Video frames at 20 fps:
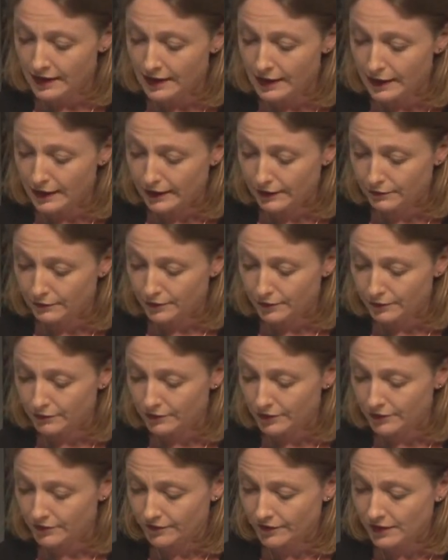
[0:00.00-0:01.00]
in honour
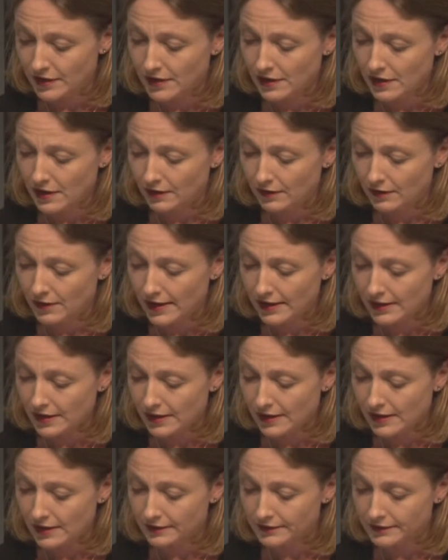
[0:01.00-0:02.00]
of
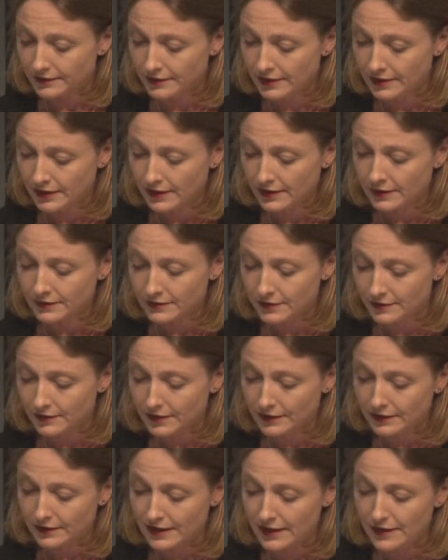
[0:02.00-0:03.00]
Leichhardt. So the
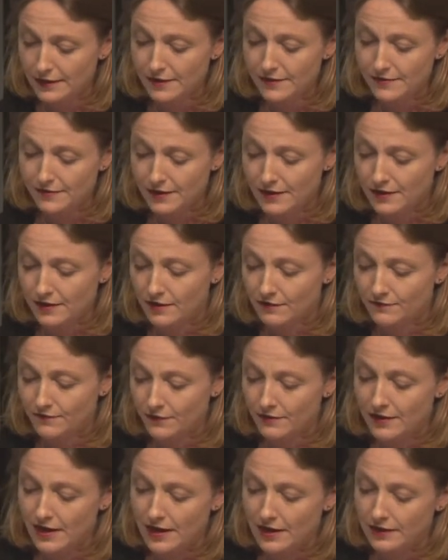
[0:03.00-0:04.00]
uncanny thing for
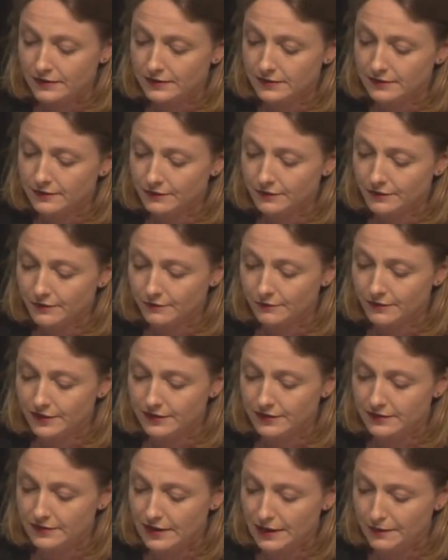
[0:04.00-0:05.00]
us
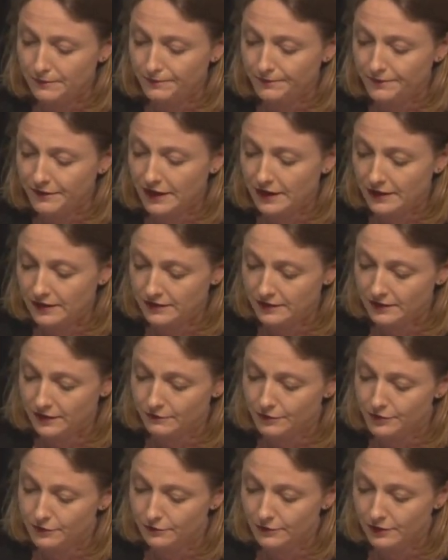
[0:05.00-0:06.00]
was, that is the
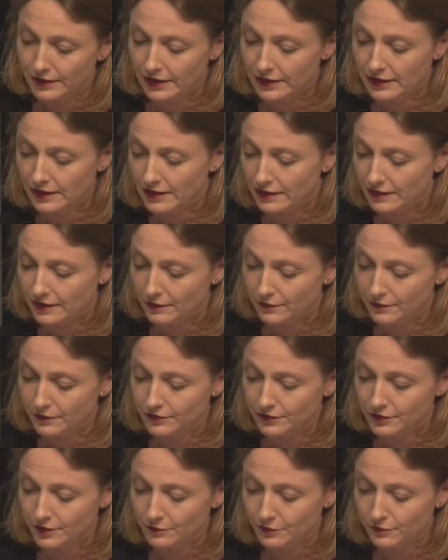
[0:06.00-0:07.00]
original Leichhardt there in the
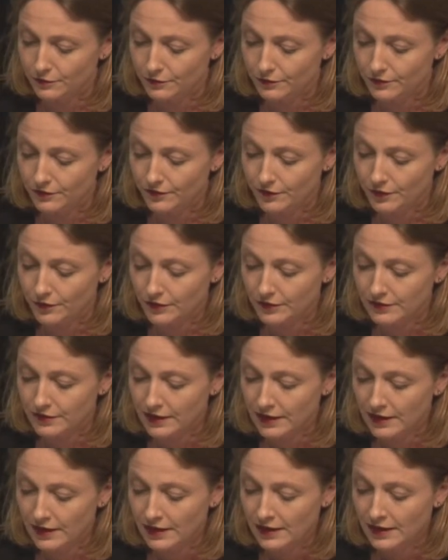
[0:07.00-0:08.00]
top corner, of course,
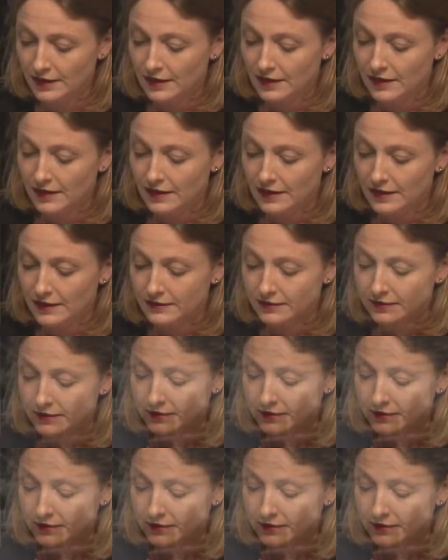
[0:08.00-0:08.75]
is the